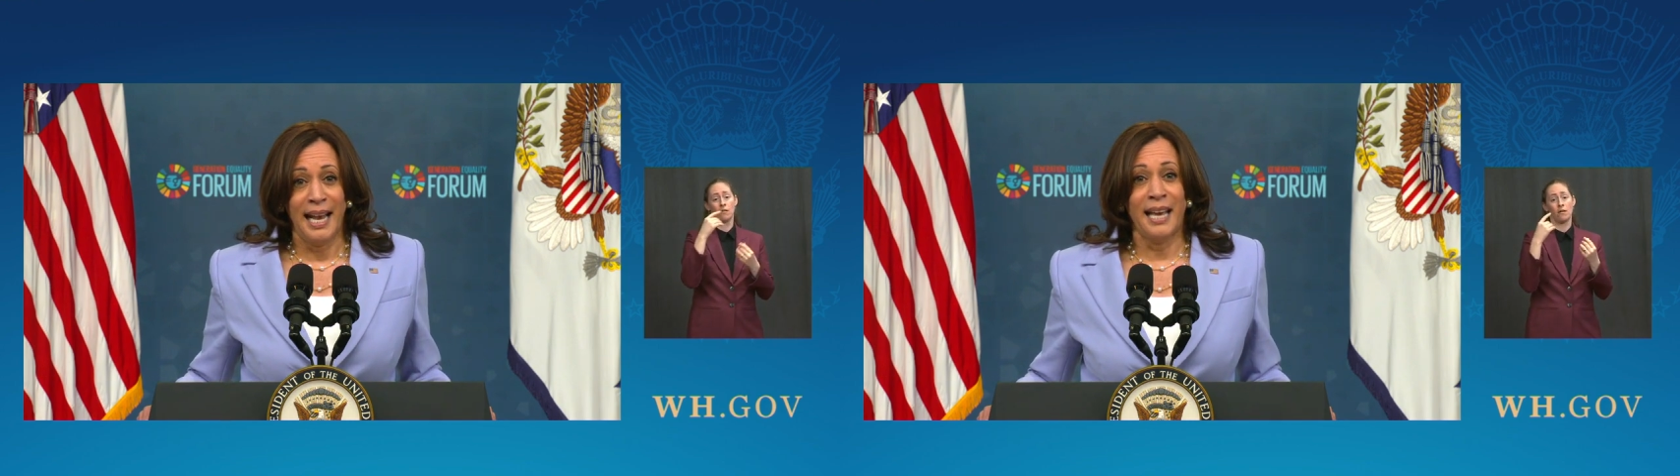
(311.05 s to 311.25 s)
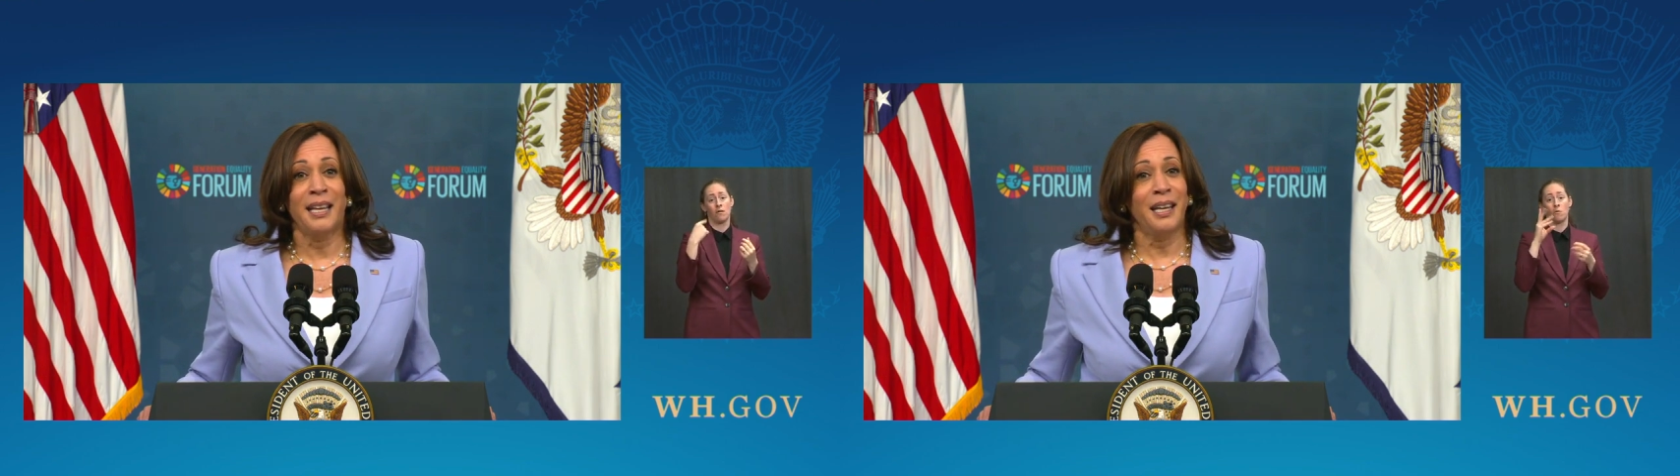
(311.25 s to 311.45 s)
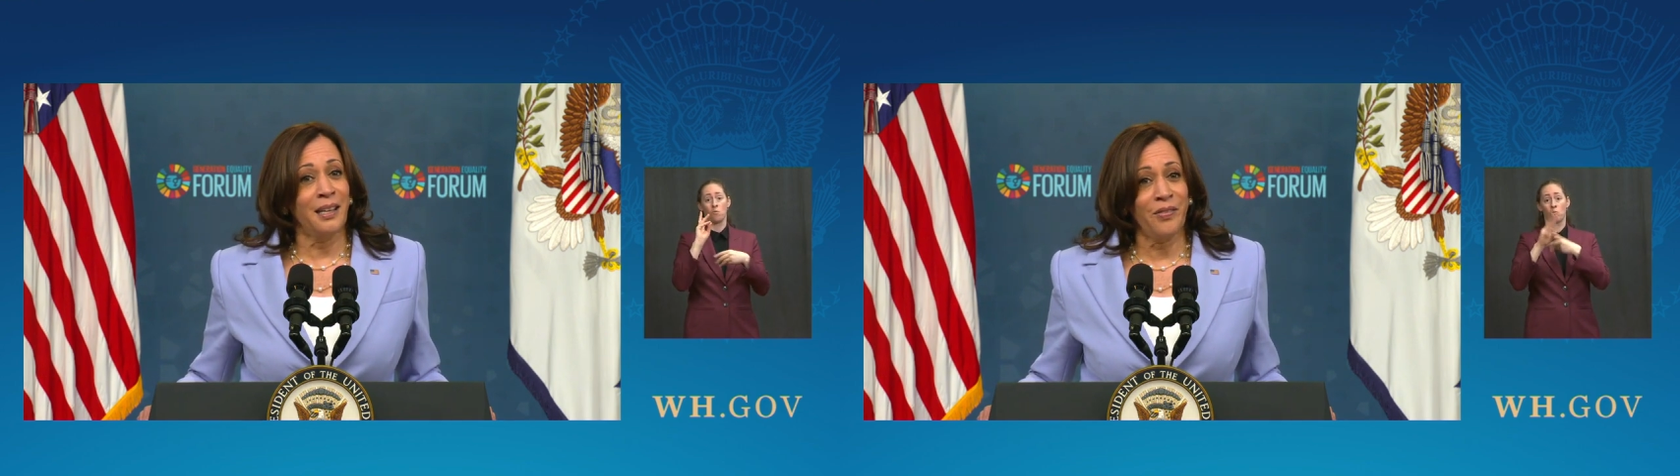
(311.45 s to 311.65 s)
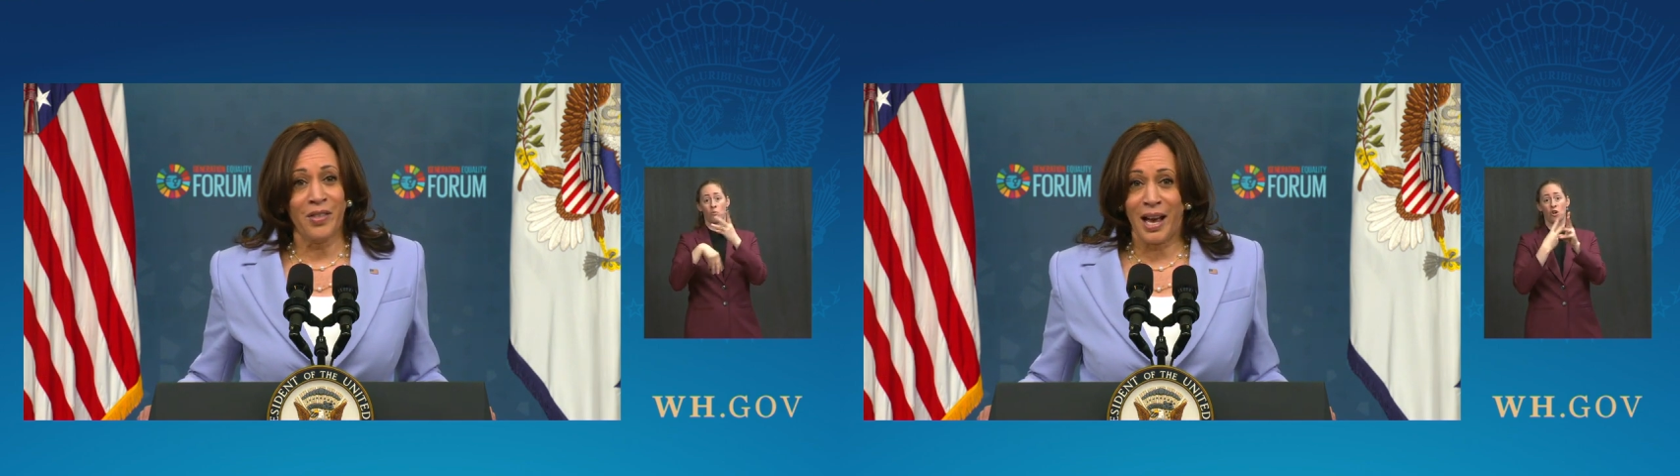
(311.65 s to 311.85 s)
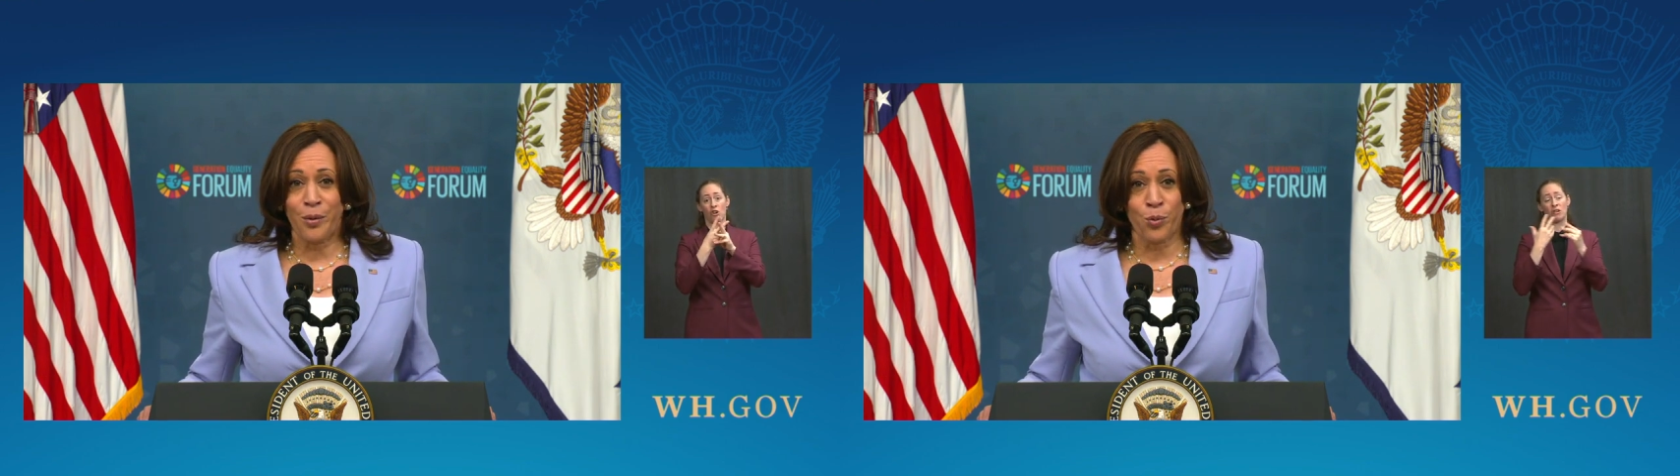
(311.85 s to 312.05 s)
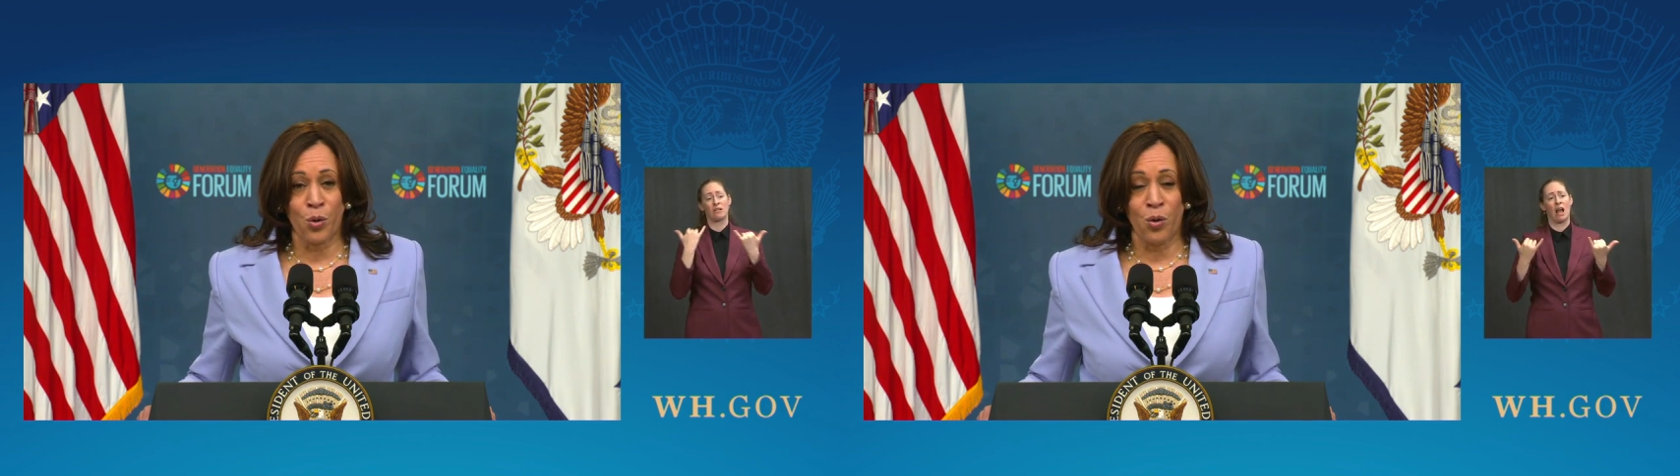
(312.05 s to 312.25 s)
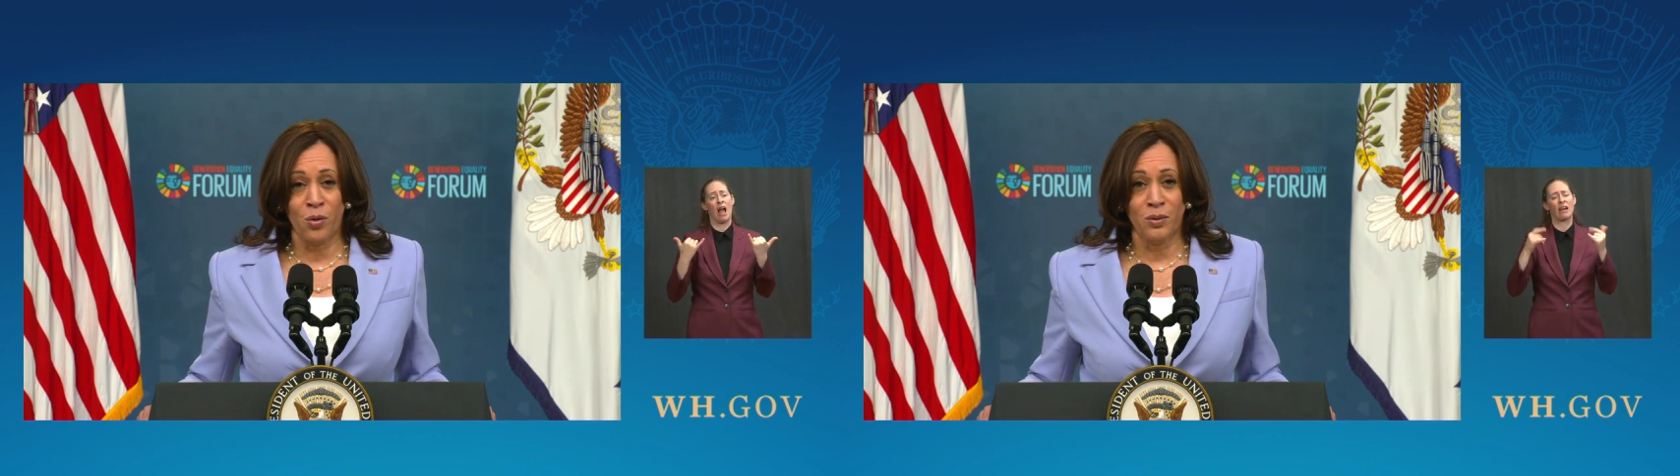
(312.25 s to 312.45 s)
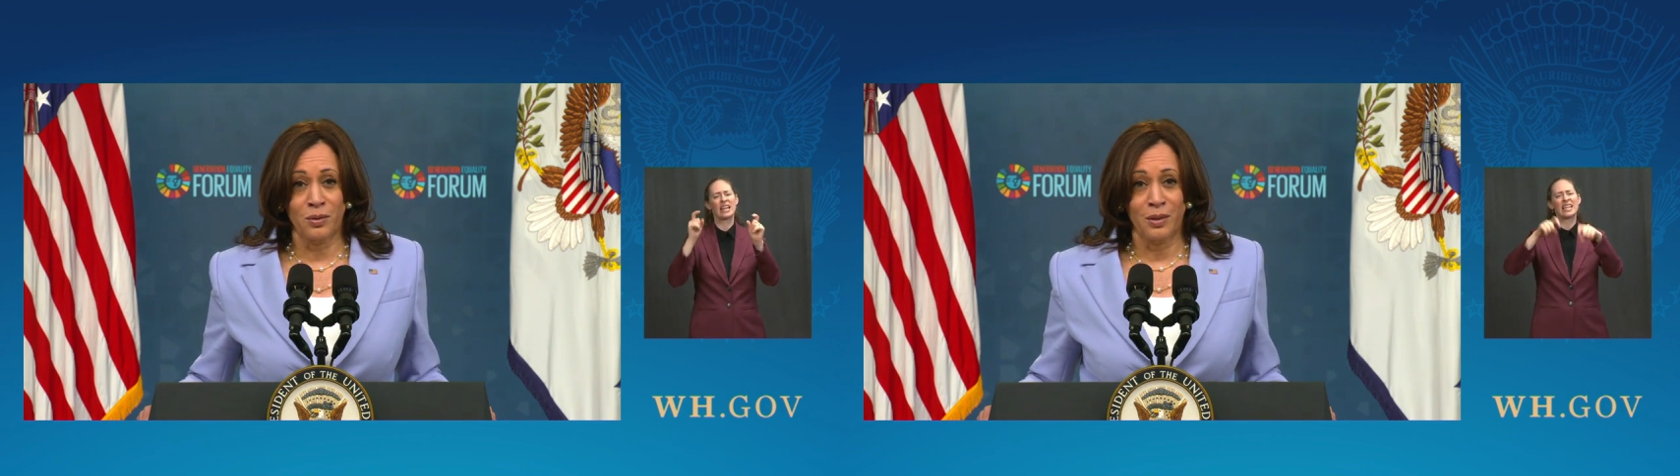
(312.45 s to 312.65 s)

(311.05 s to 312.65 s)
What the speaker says: And in that role,